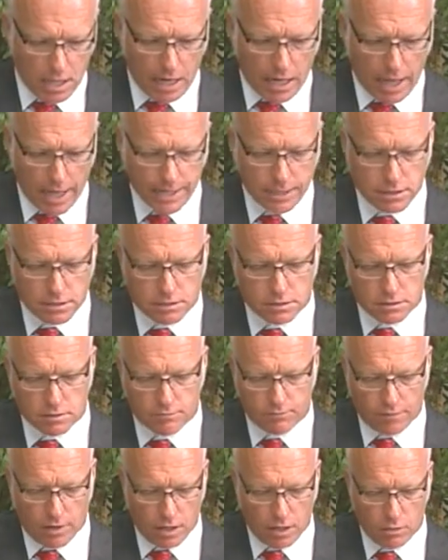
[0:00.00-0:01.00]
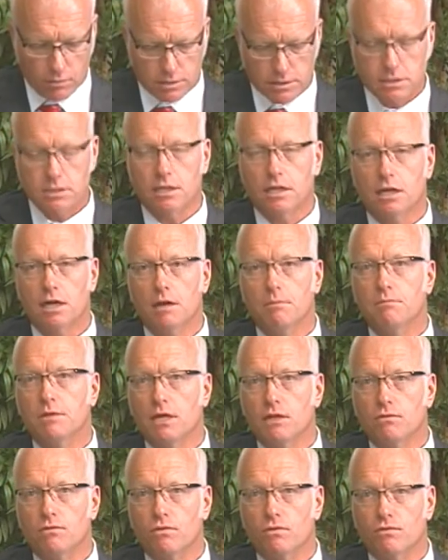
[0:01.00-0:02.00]
Like us and follow us to get
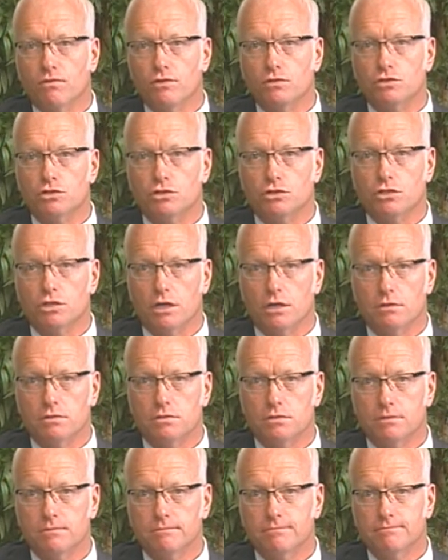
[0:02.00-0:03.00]
updates for future shows.